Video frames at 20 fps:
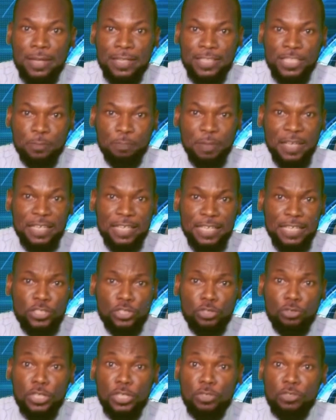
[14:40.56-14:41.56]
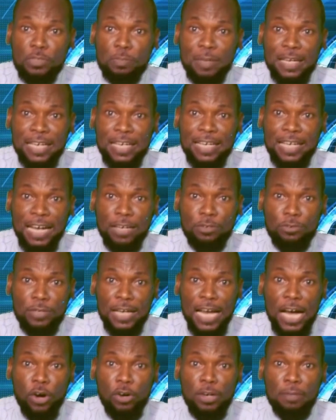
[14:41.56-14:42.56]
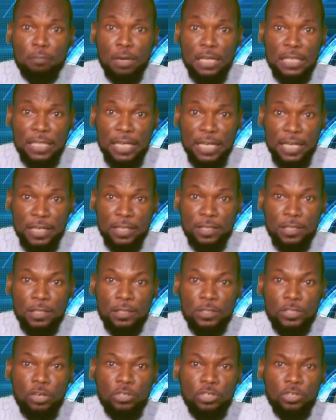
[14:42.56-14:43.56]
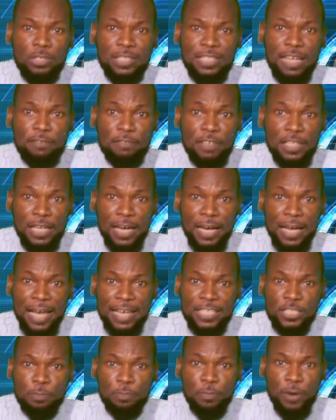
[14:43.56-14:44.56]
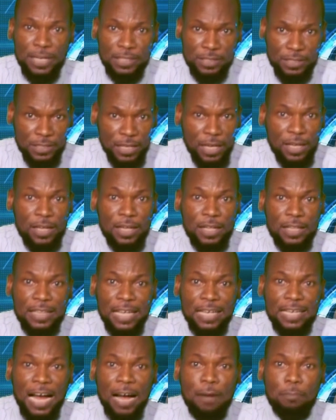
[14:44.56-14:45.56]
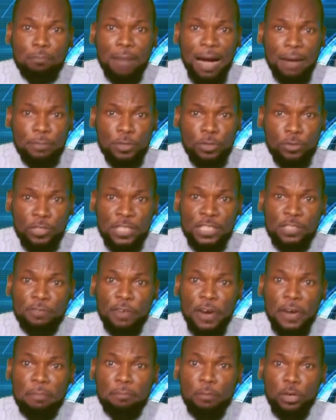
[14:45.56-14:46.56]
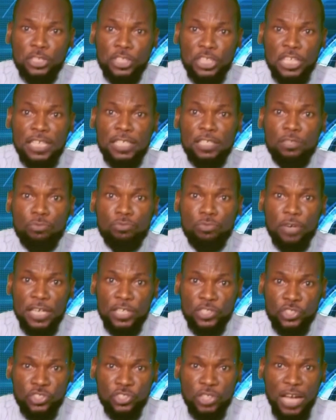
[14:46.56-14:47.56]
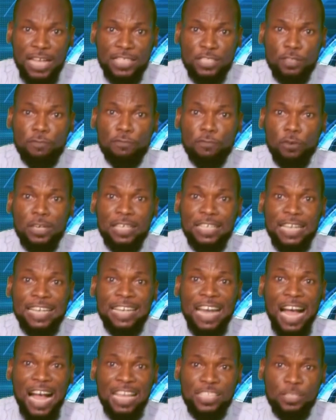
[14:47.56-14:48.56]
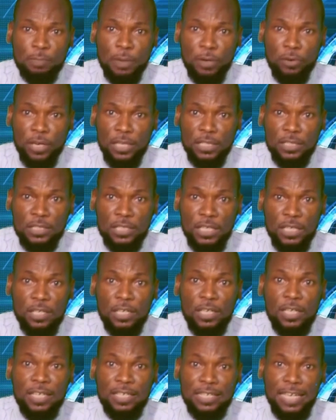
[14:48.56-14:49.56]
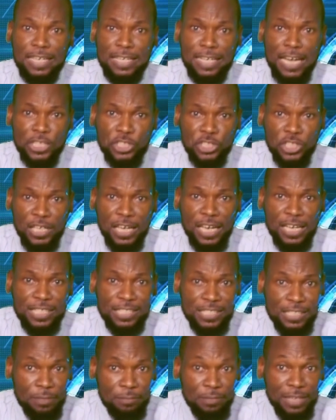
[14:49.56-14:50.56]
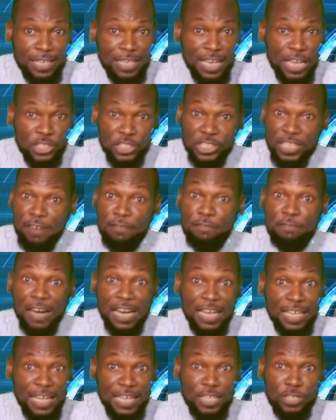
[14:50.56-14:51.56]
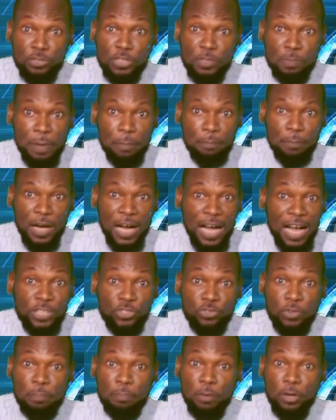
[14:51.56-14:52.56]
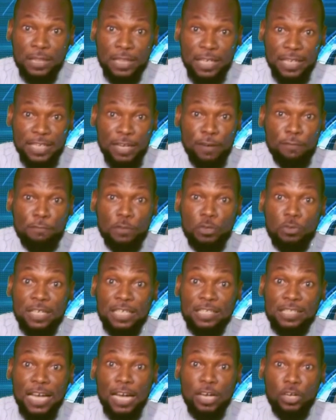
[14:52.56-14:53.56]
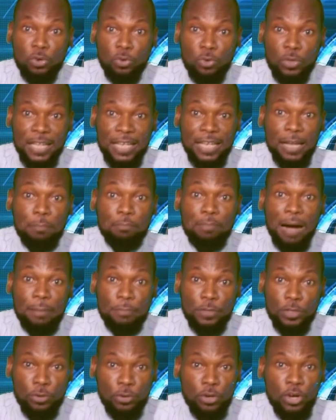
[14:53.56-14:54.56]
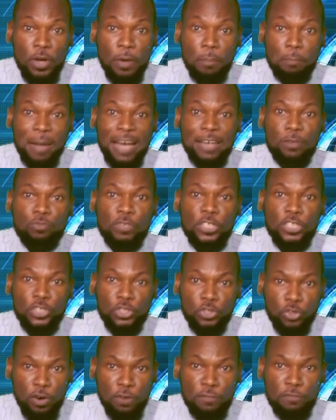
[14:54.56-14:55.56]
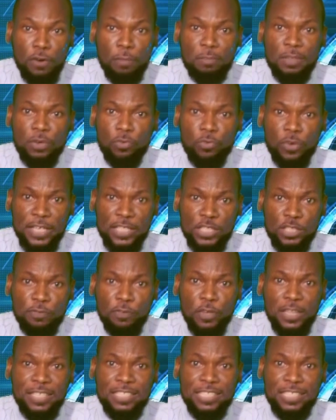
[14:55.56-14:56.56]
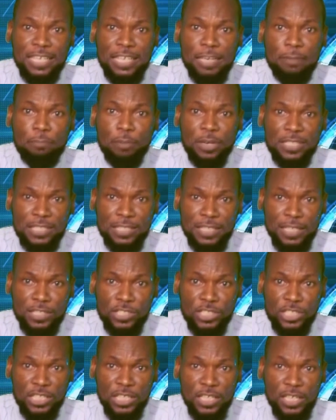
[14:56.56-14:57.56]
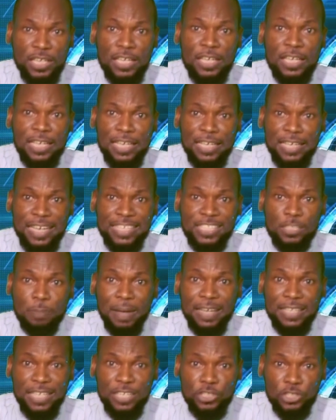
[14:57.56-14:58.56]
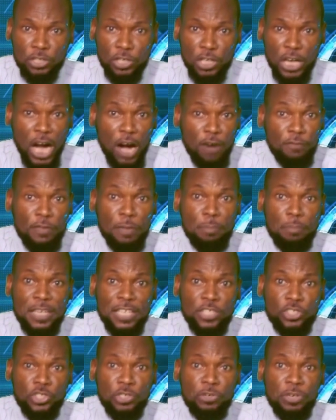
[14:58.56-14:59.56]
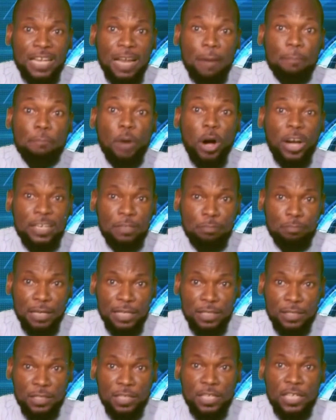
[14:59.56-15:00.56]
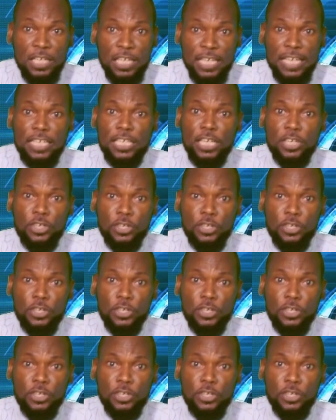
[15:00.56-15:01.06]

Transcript: Speaking to newsmen in Kaduna on Monday, Dr. Tafida expressed that Akpabio is very much in the race as a frontline aspirant. The National Vanguard newspaper has reported a few days ago that Akpabio might withdraw from the race for the Senate presidency in expectation of a ministerial appointment in the